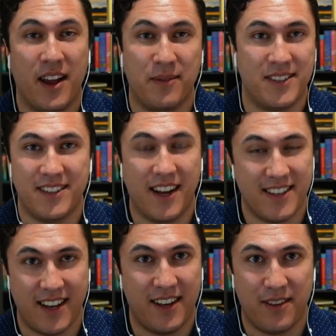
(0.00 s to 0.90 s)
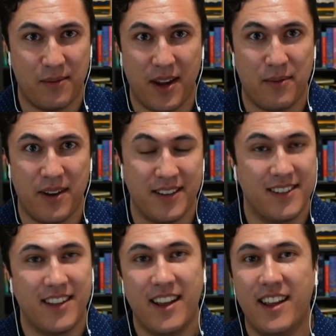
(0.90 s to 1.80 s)
was designed the way it was.
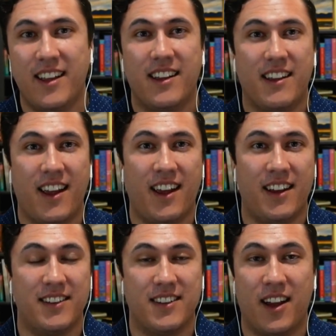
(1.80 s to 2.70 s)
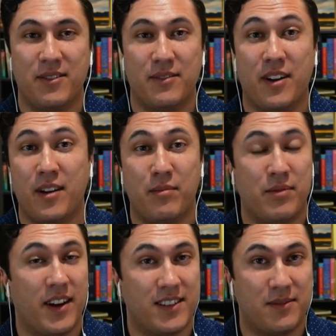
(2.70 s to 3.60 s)
And I was very
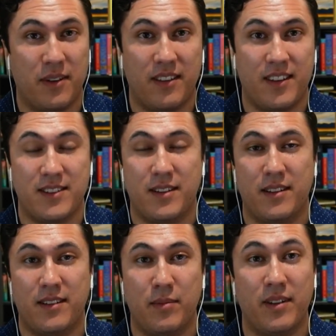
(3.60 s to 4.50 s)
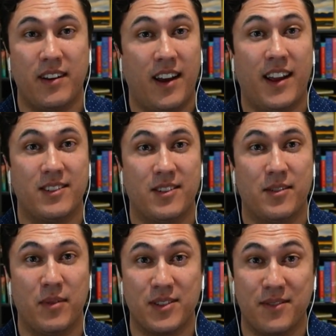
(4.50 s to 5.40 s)
impressed with his ability to answer
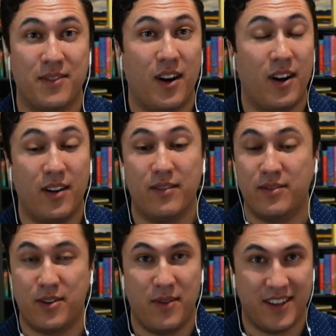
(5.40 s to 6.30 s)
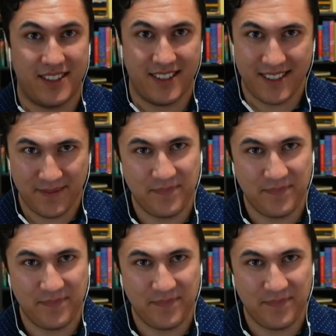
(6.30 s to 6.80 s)
all of our questions.